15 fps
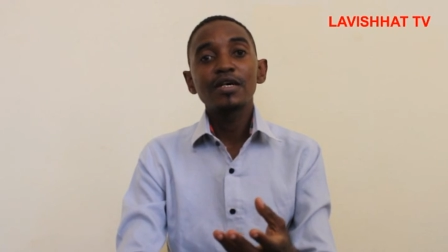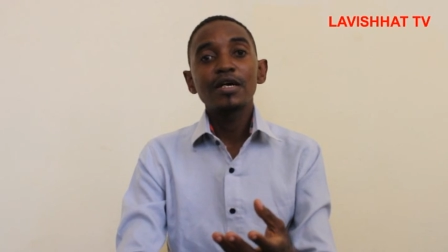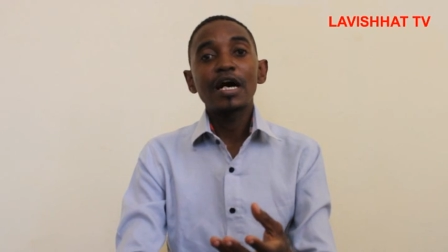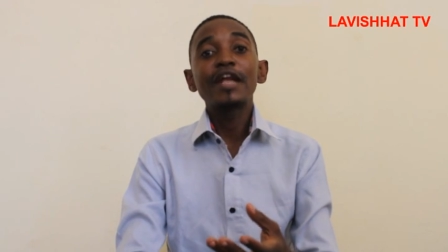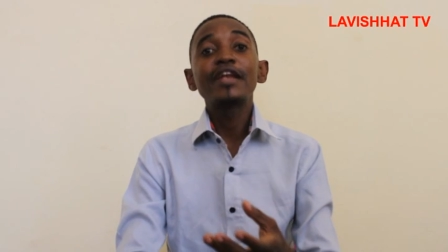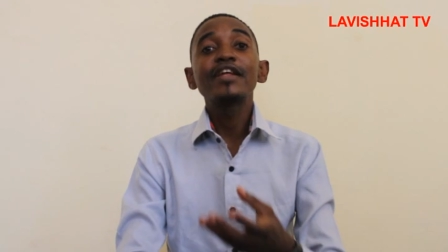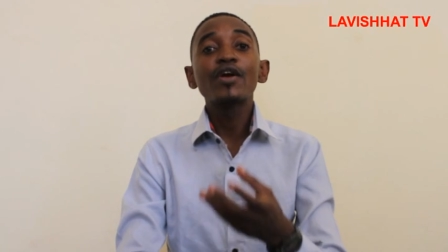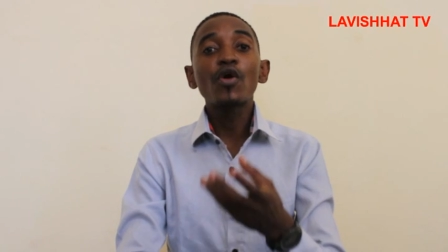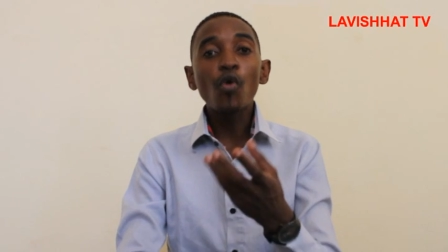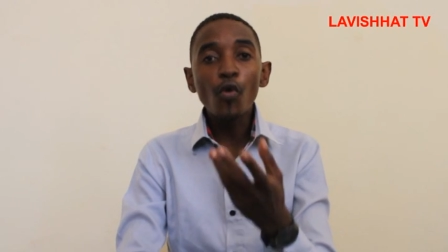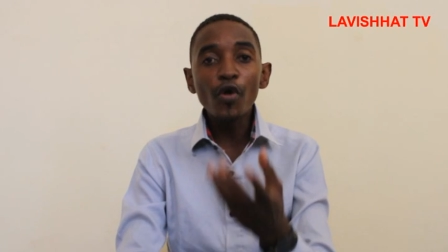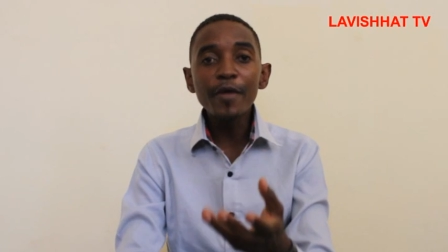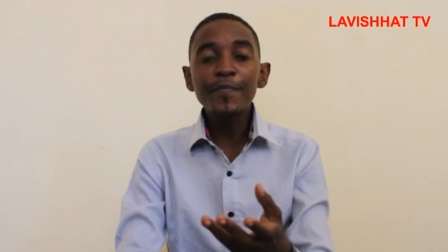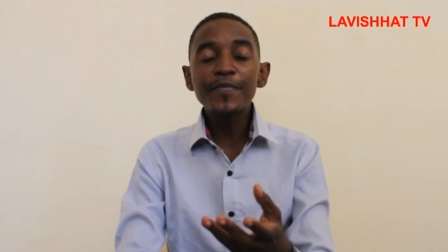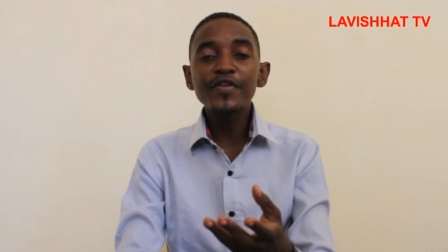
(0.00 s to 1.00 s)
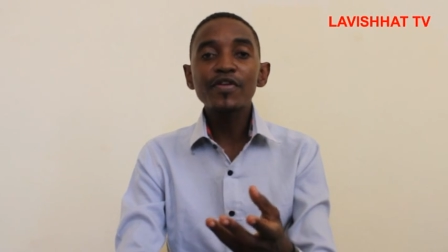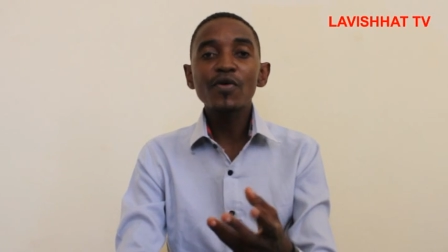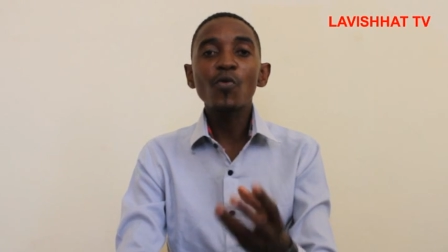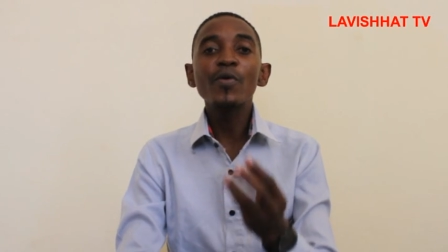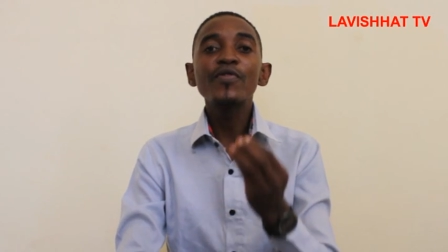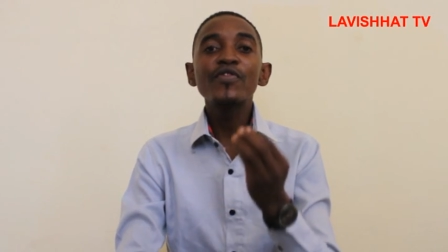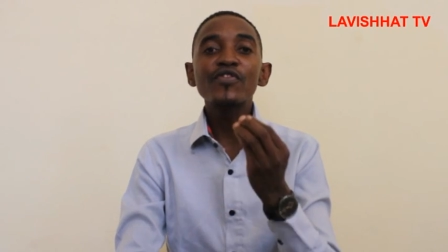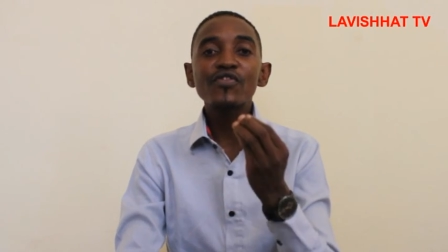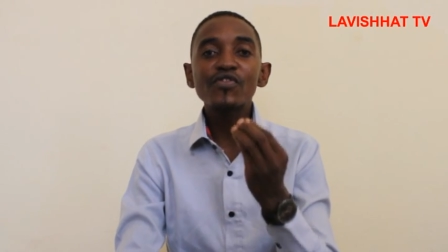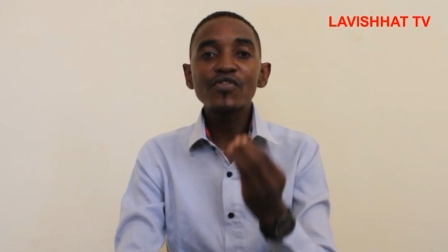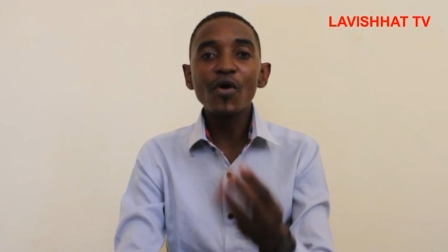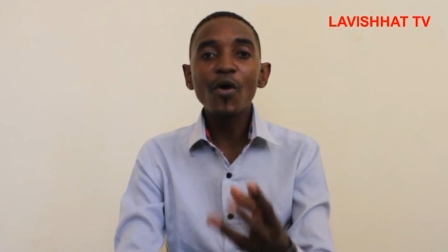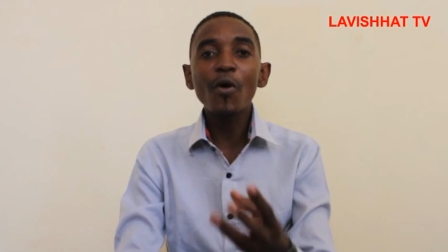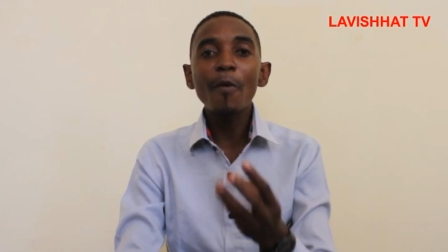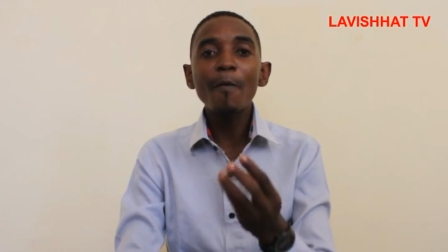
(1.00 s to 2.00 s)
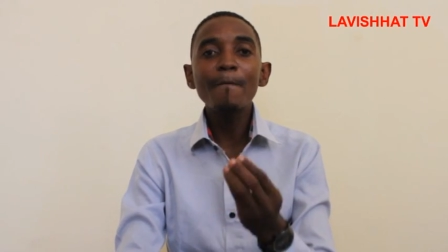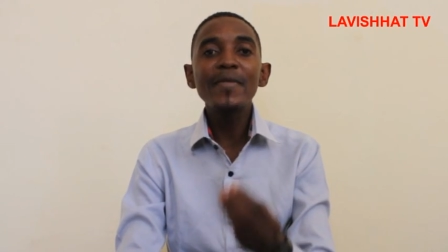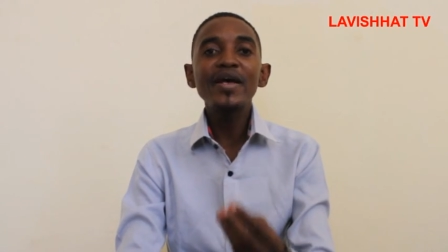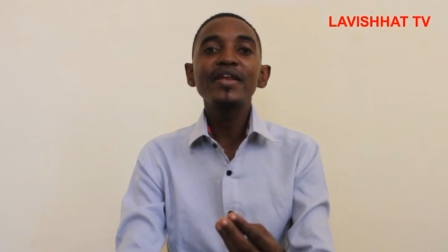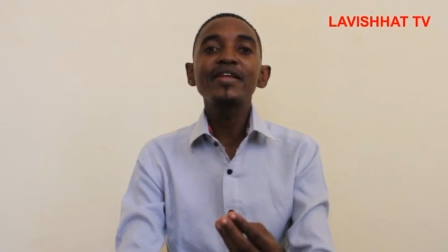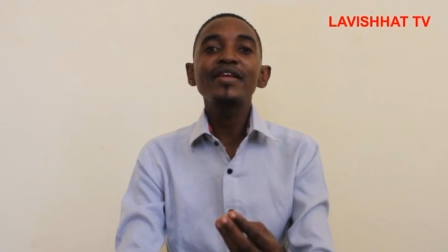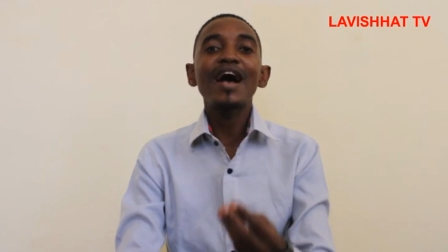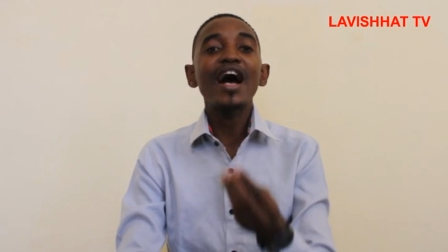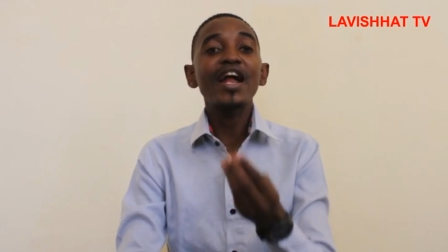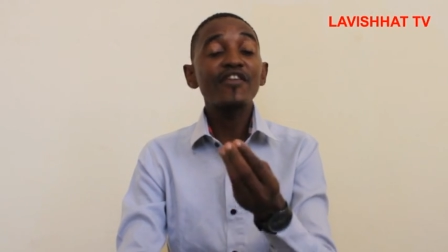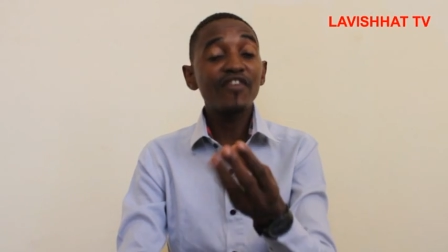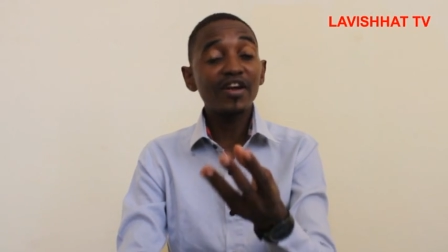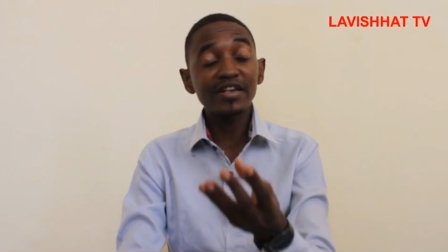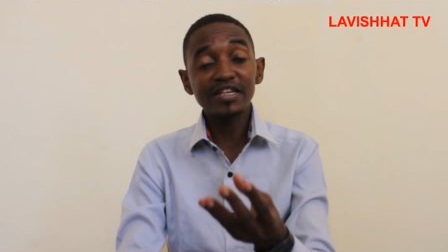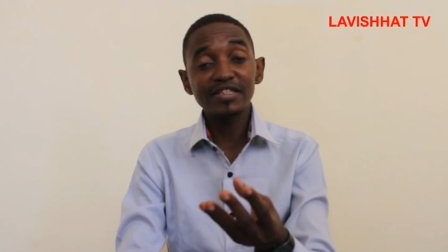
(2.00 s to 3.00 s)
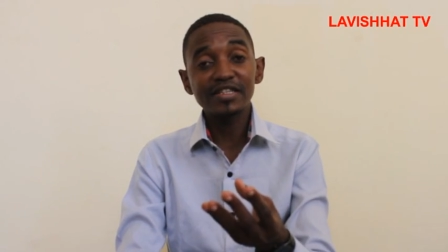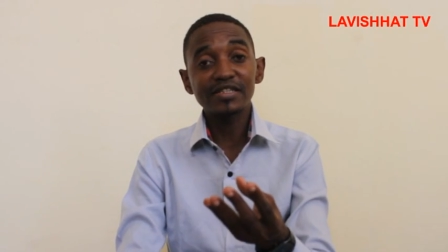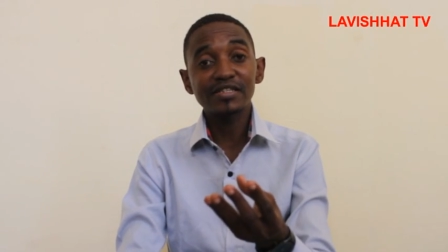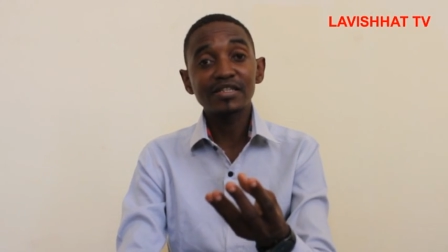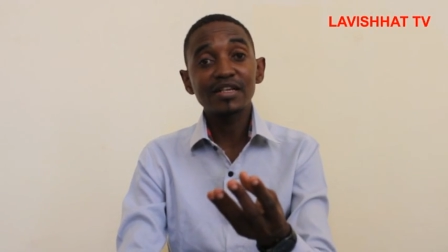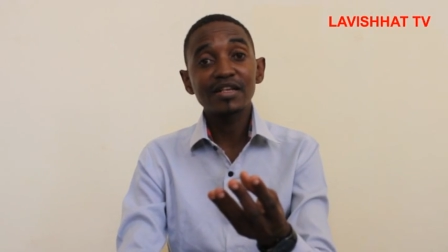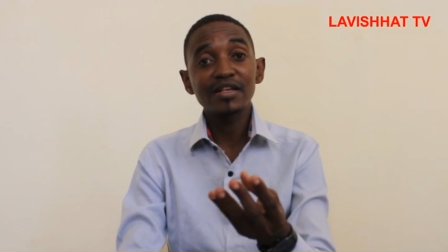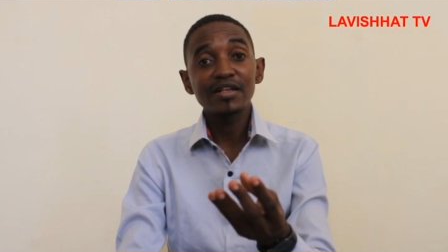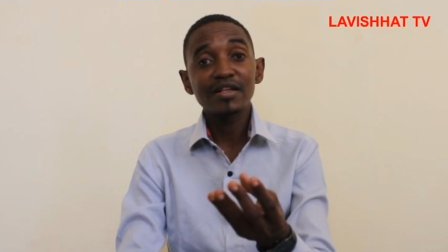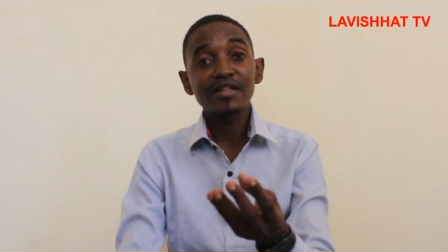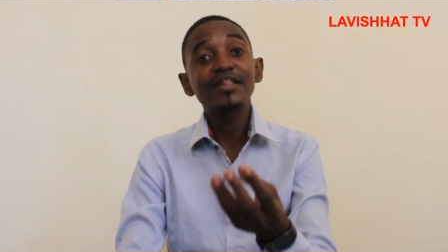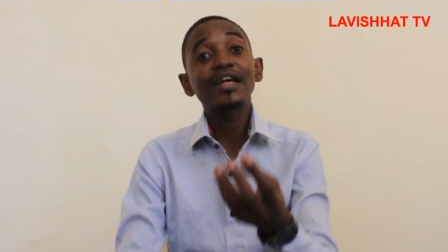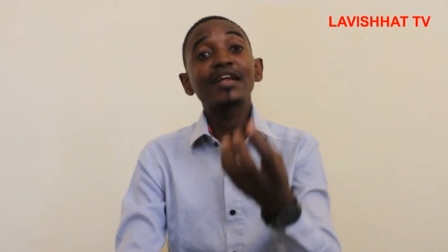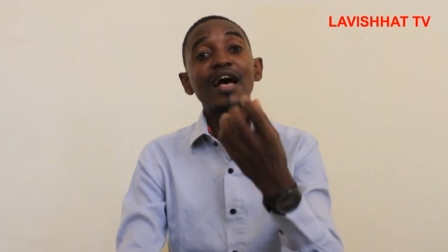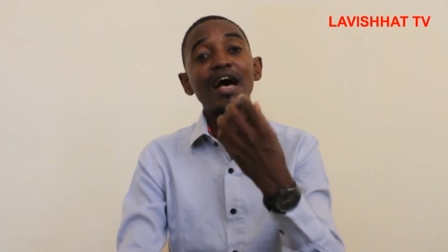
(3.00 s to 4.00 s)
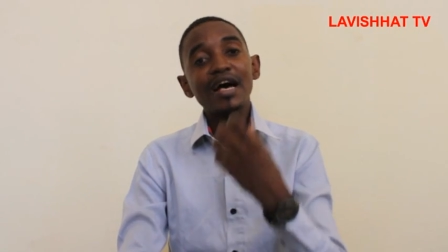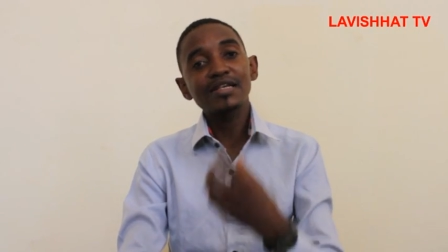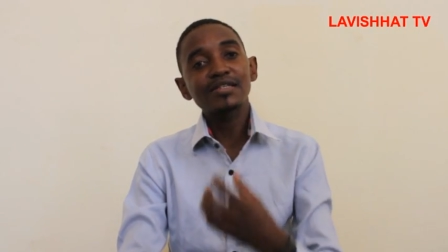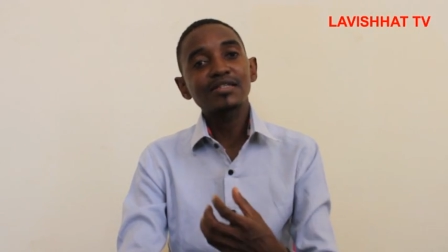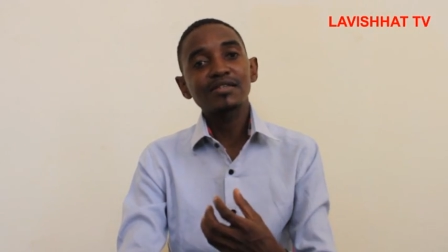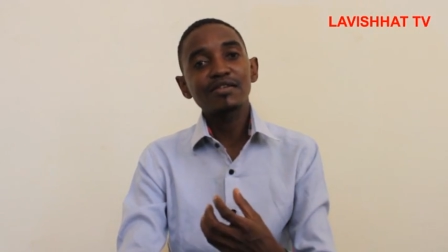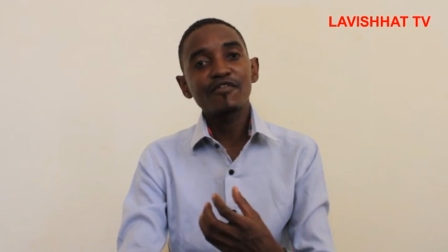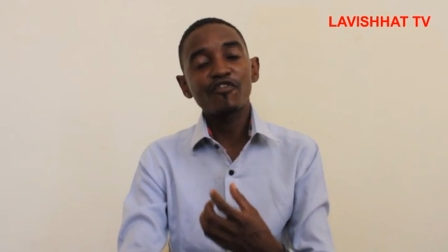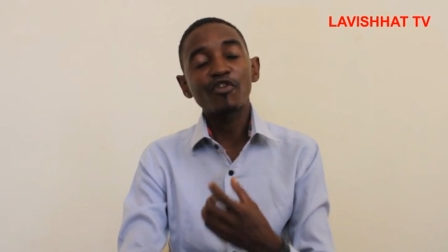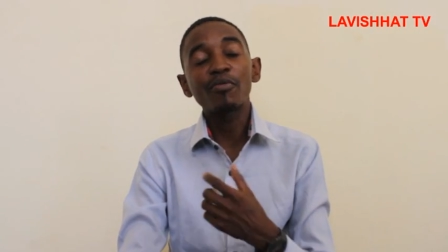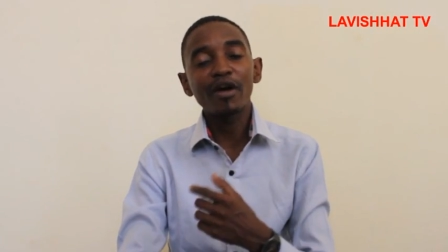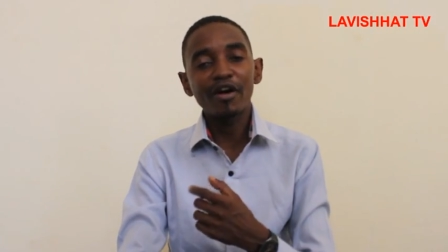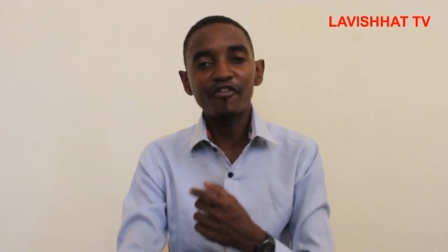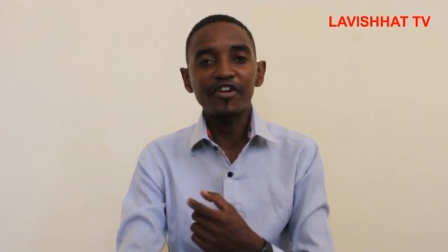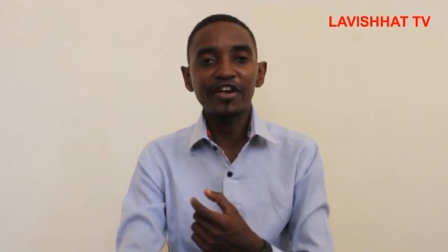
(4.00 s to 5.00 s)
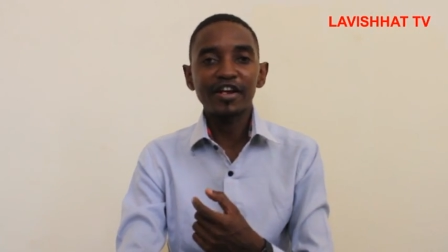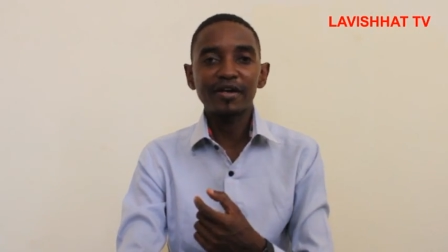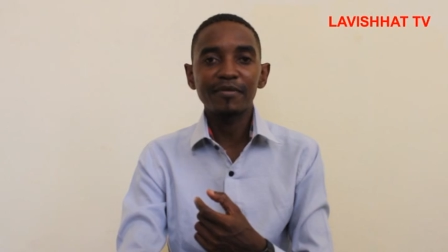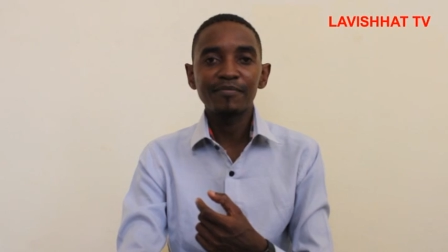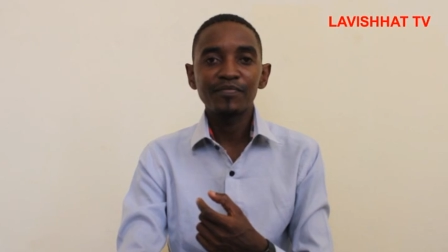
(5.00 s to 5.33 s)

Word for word: and equipped with so many advantages than us from Africa.